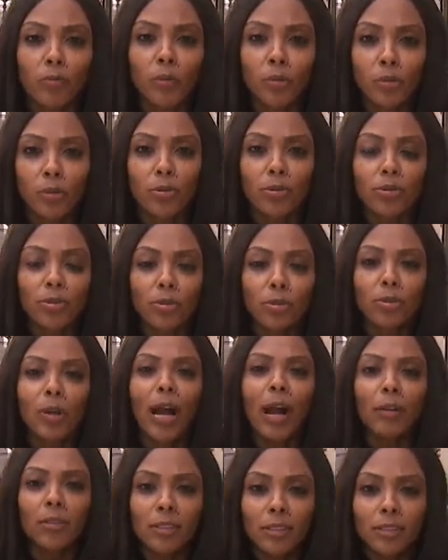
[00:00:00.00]
murals
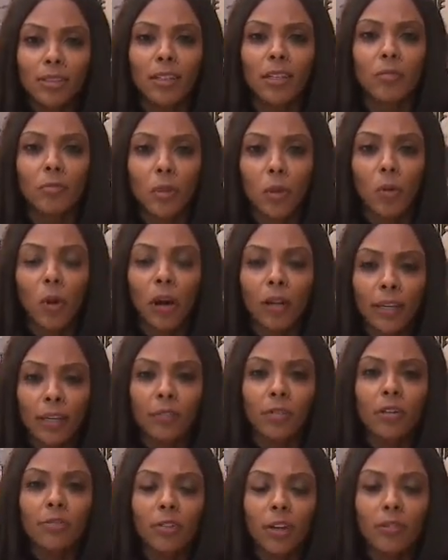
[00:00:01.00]
throughout the city of
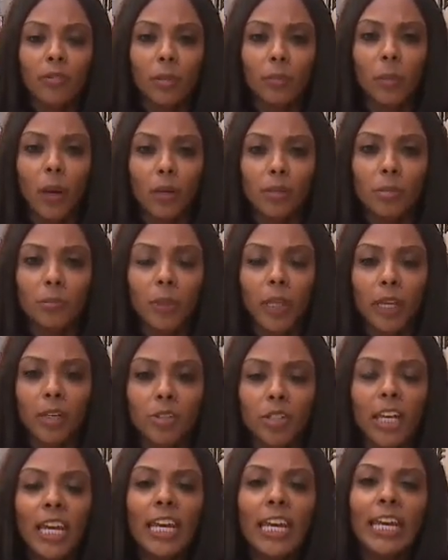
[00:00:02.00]
Milwaukee of our favorite Bucks
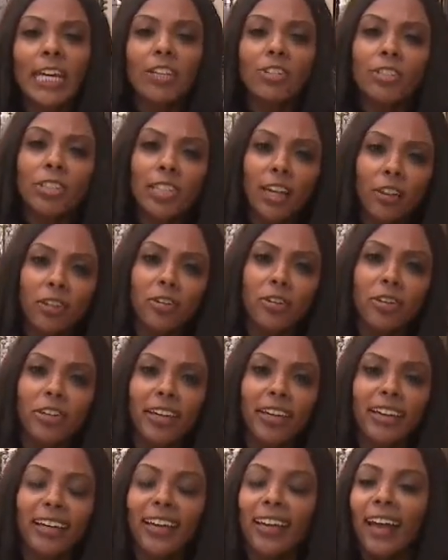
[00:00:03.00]
players? Here's the other
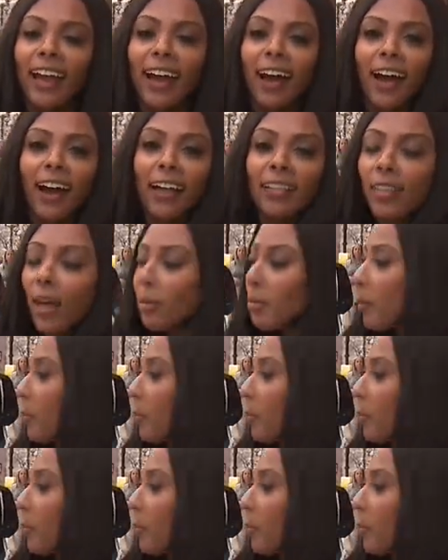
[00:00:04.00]
thing. A lot of